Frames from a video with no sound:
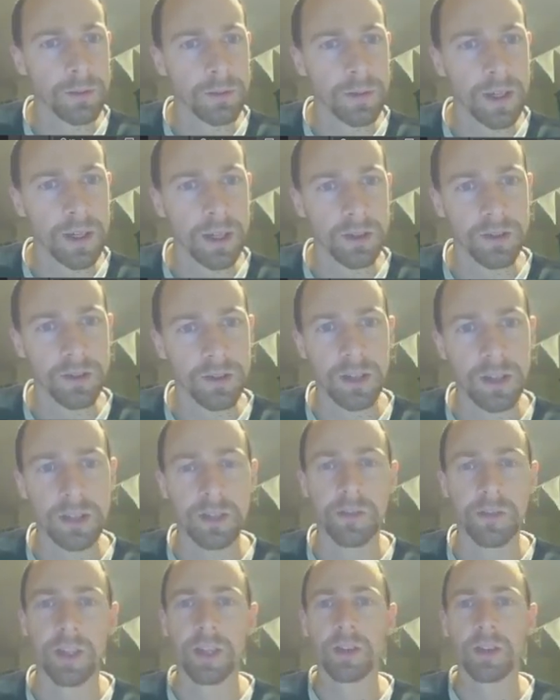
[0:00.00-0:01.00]
And now it's changed
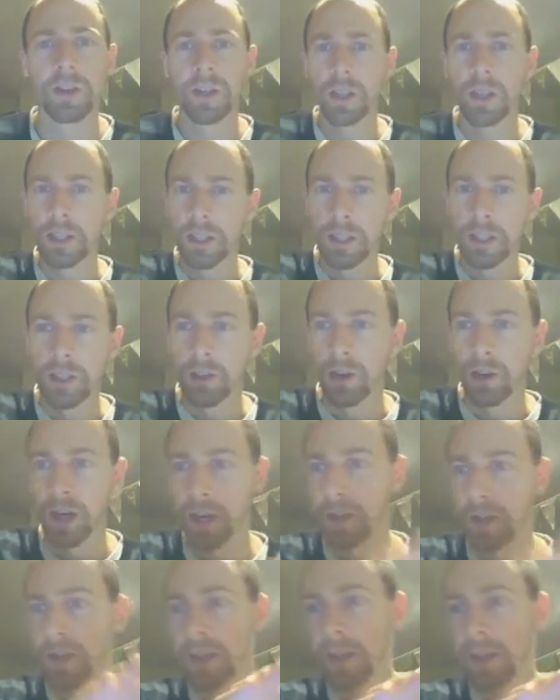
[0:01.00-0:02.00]
everything.
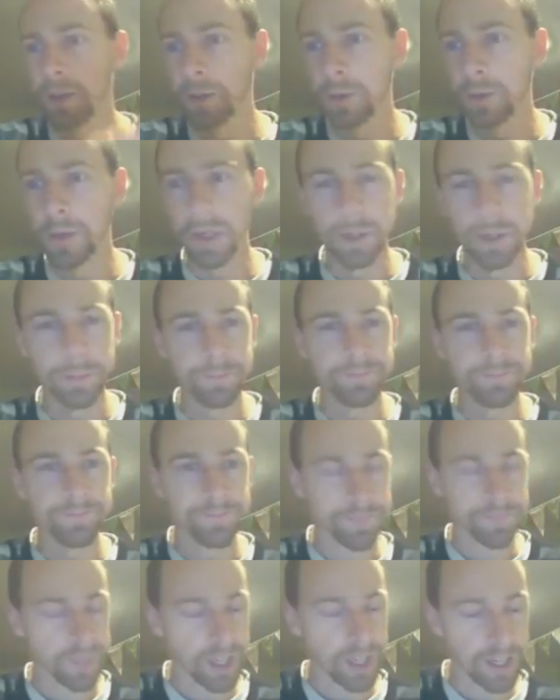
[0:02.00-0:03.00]
Alright, now um,
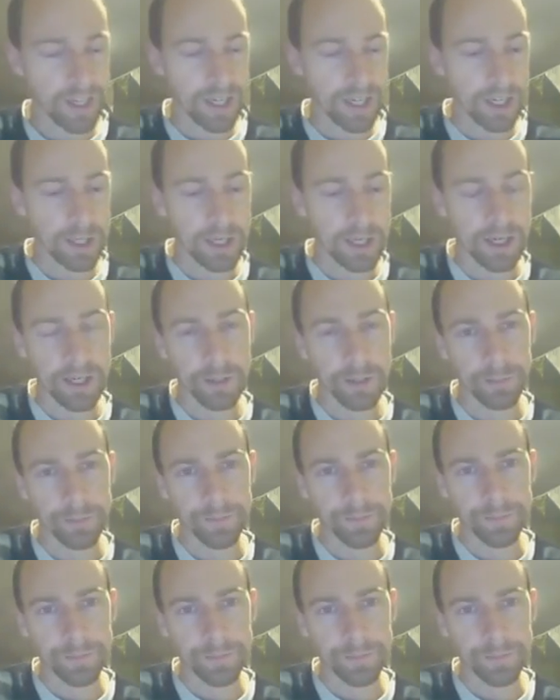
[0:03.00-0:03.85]
I can cut that out.